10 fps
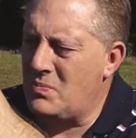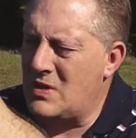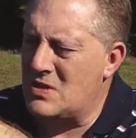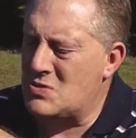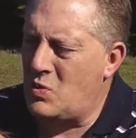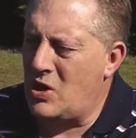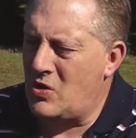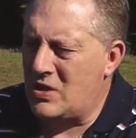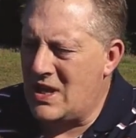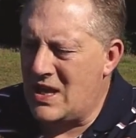There's one
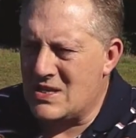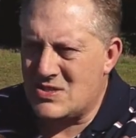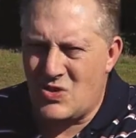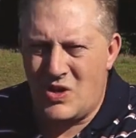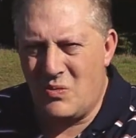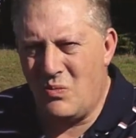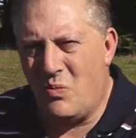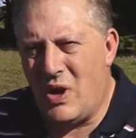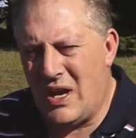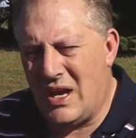on the outside and
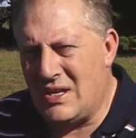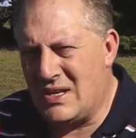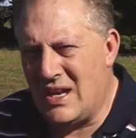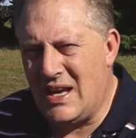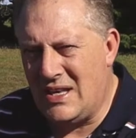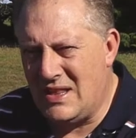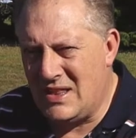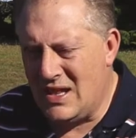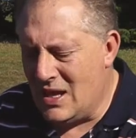one underneath.